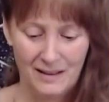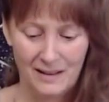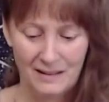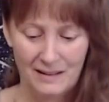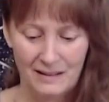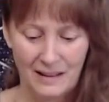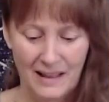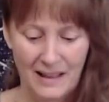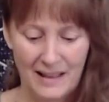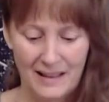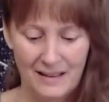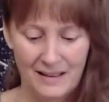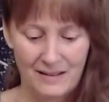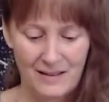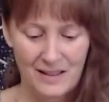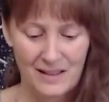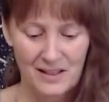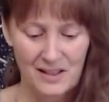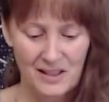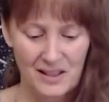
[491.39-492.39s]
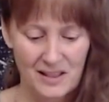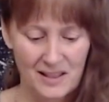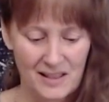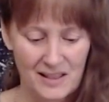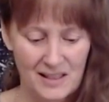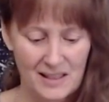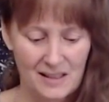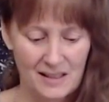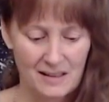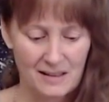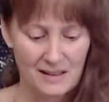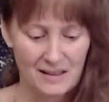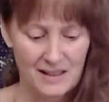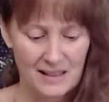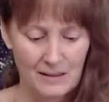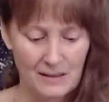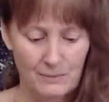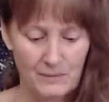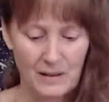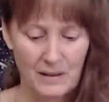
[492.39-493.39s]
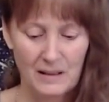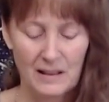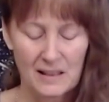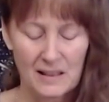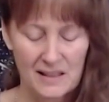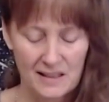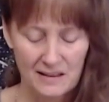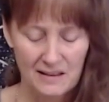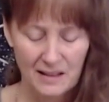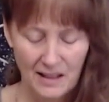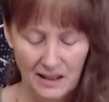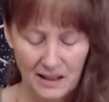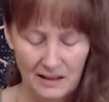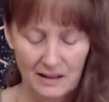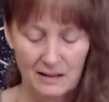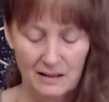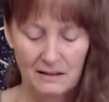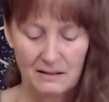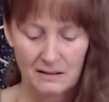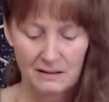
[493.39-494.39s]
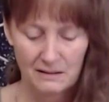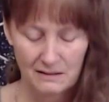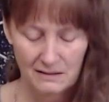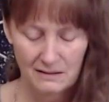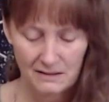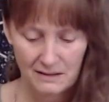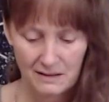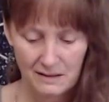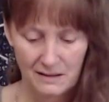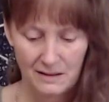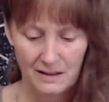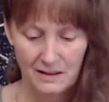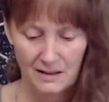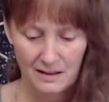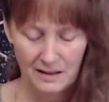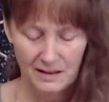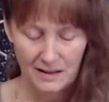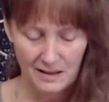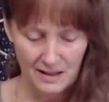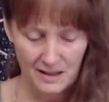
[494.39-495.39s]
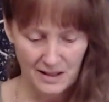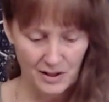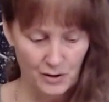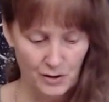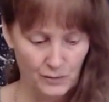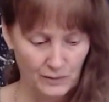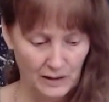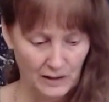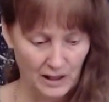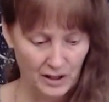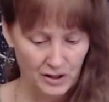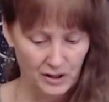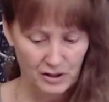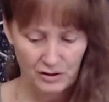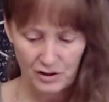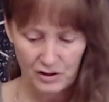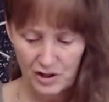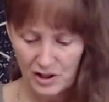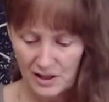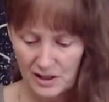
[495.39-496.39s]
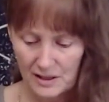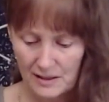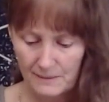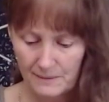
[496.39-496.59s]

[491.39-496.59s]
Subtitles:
like this is something that's needed in this relationship.